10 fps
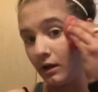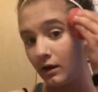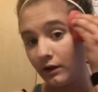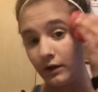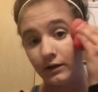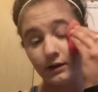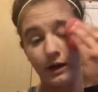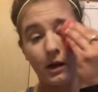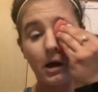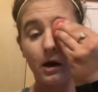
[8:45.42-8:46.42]
Nothing's
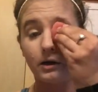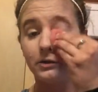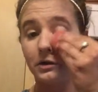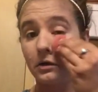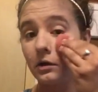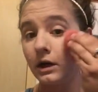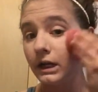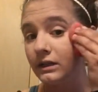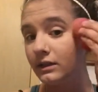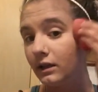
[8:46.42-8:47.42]
like harsh and
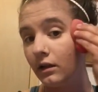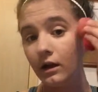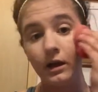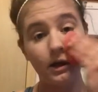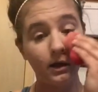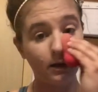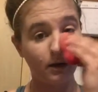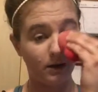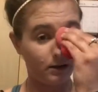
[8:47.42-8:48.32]
crazy looking.